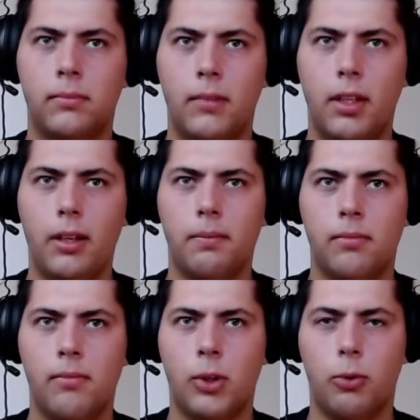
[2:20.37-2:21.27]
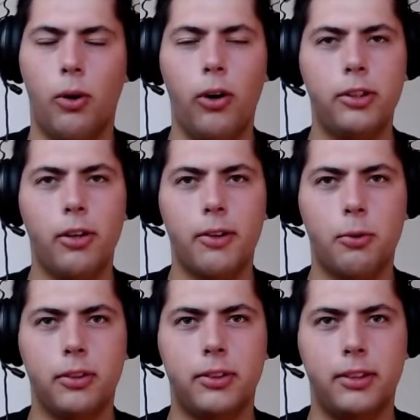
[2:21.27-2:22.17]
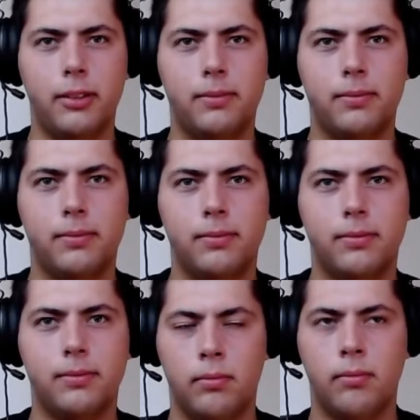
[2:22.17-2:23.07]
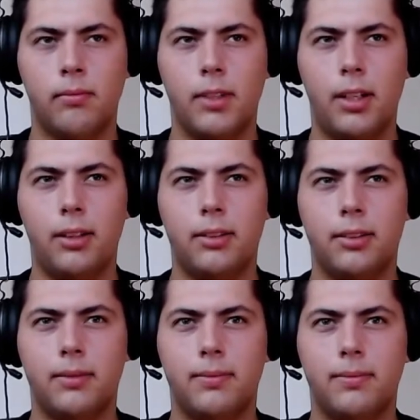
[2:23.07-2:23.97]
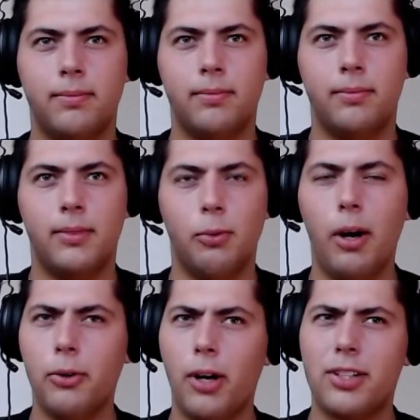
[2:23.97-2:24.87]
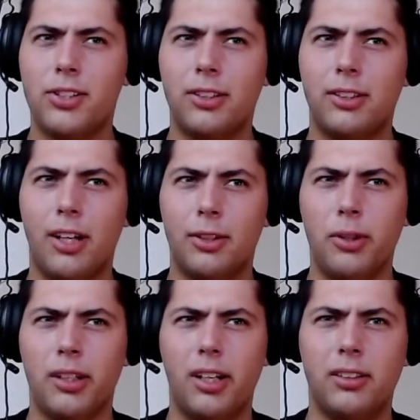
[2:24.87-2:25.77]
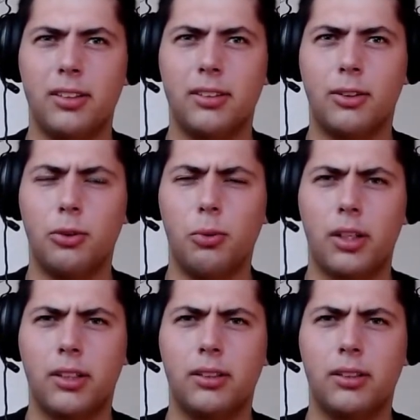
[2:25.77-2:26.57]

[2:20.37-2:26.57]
Yeah. Quality over quantity. Right. Wow, you actually are doing great. Good work.